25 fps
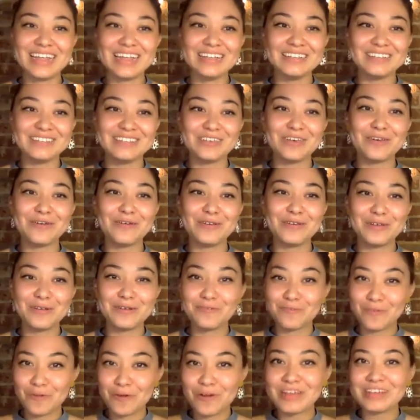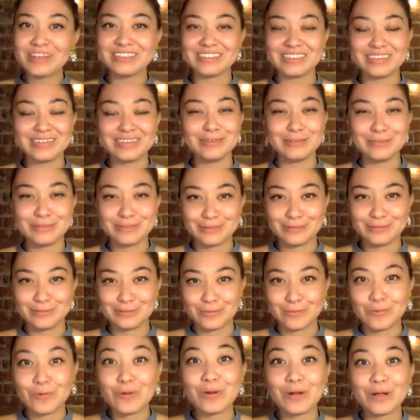And so your voice is
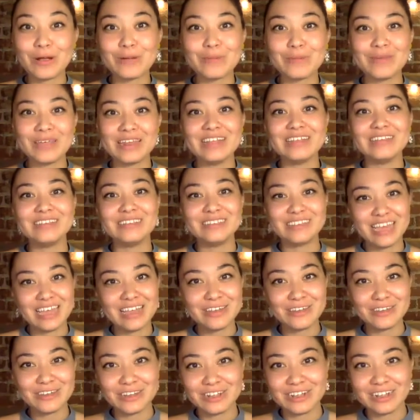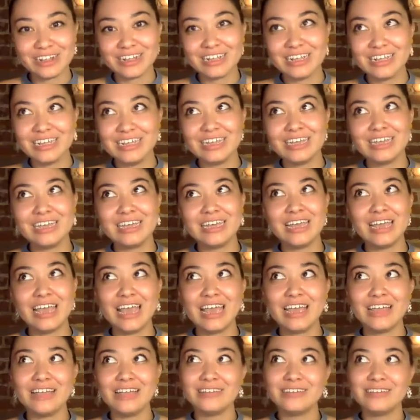warm and it's tender.
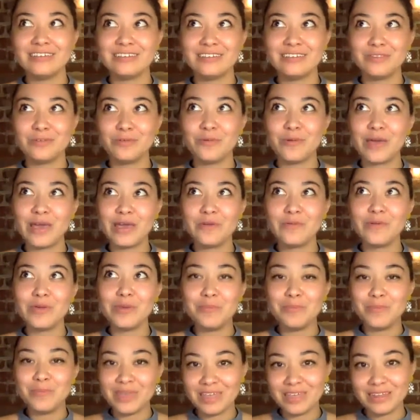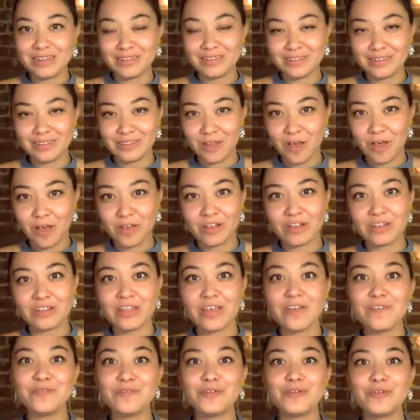And the way we meet all your
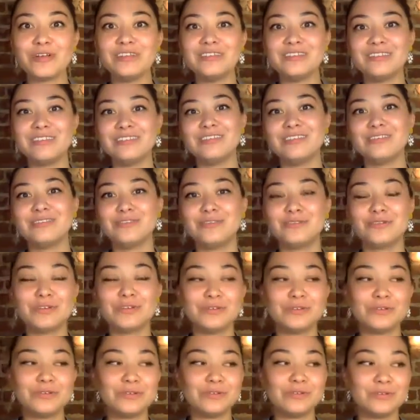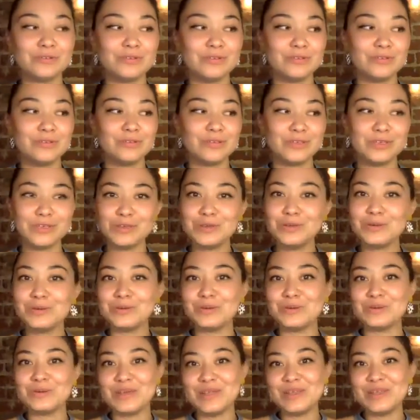loved ones is through
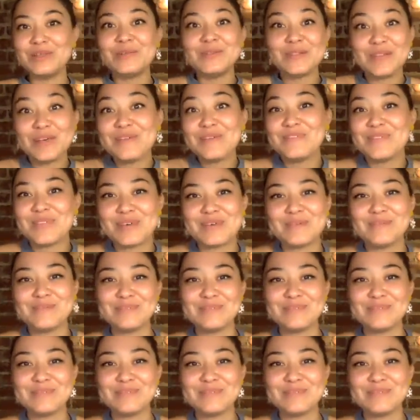you, and you love them.